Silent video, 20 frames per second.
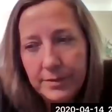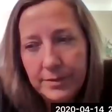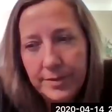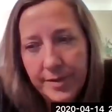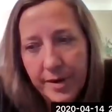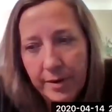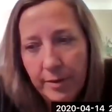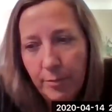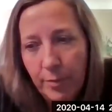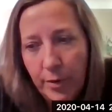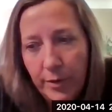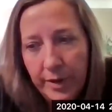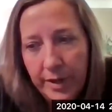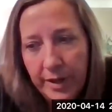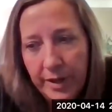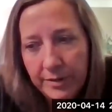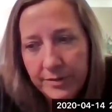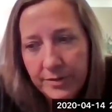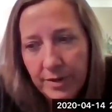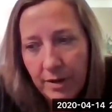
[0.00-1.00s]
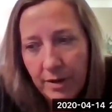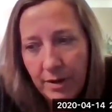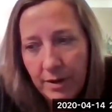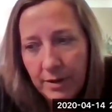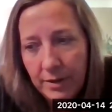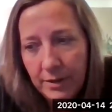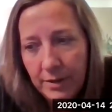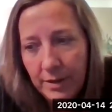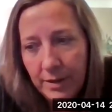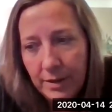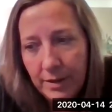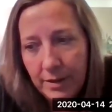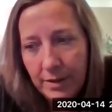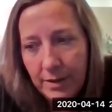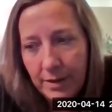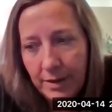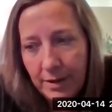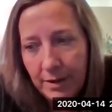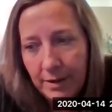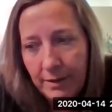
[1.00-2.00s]
Ceremony. It's all
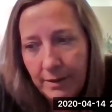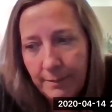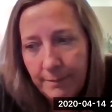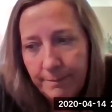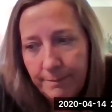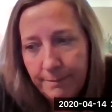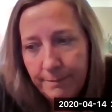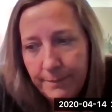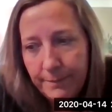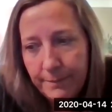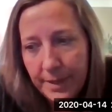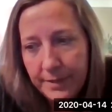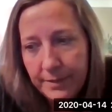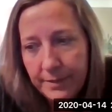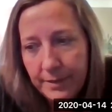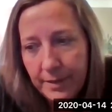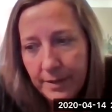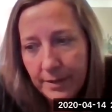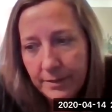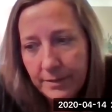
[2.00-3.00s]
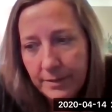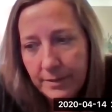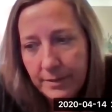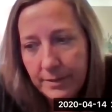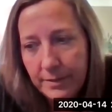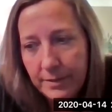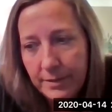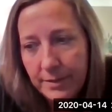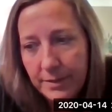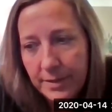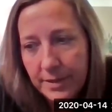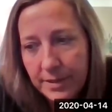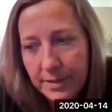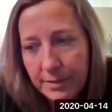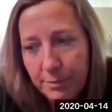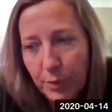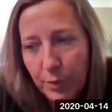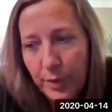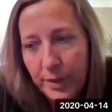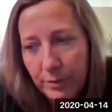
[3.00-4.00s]
um, at, at this
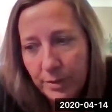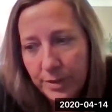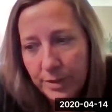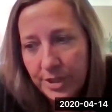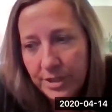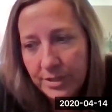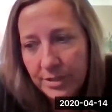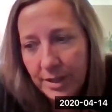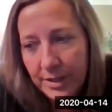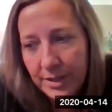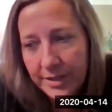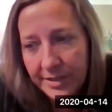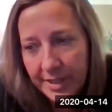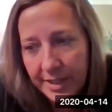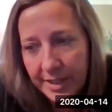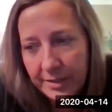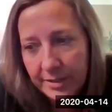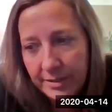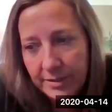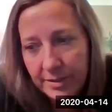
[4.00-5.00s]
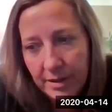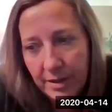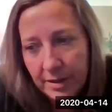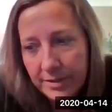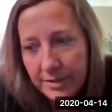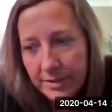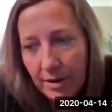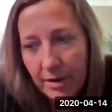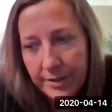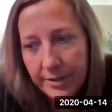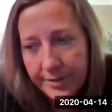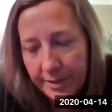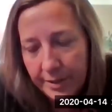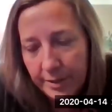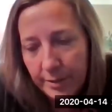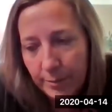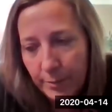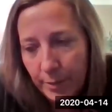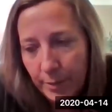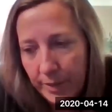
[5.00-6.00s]
point when she's on the stage. It's it's all
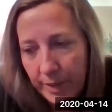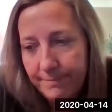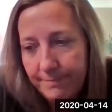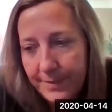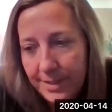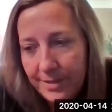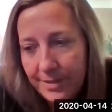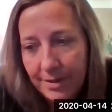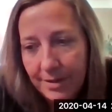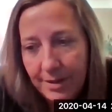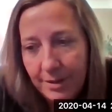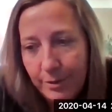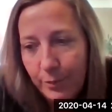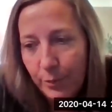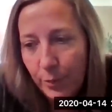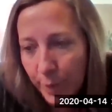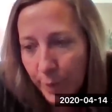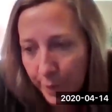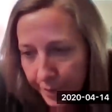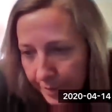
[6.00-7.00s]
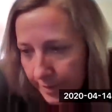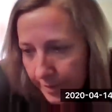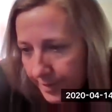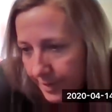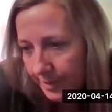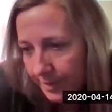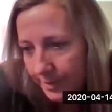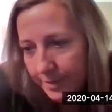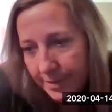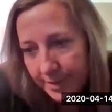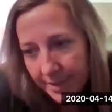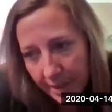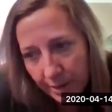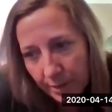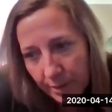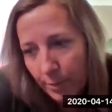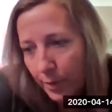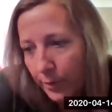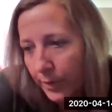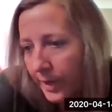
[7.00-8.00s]
ceremony. It's all words and
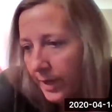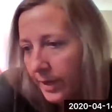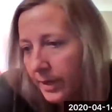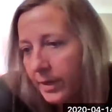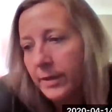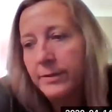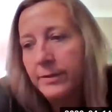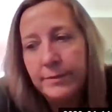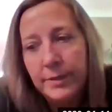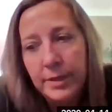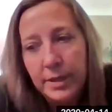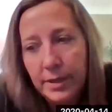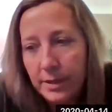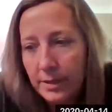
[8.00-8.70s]
ceremony and